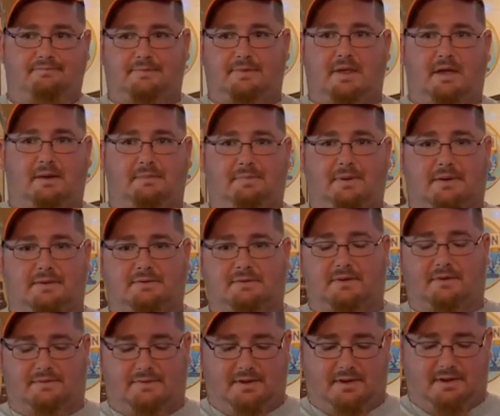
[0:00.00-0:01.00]
the
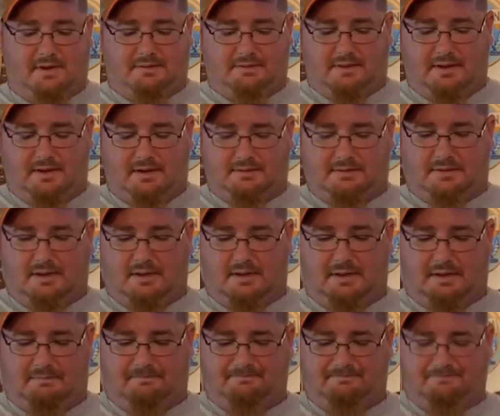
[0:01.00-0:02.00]
picture of the, the,
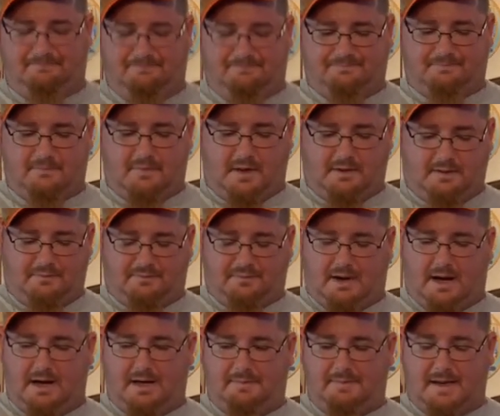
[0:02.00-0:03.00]
the, the
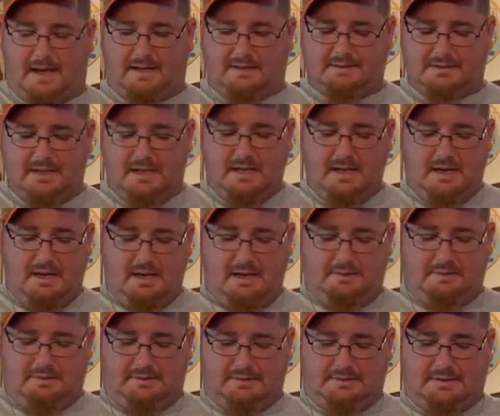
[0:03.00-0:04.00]
variety packs.
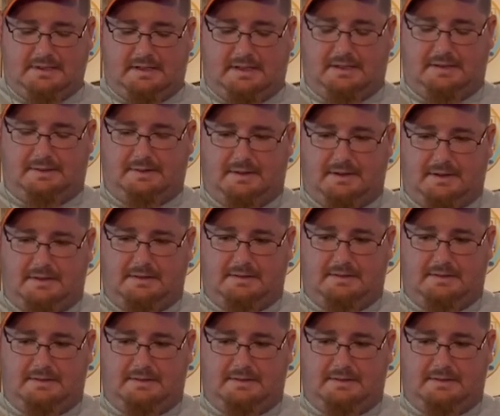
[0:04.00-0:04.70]
So let's get into it.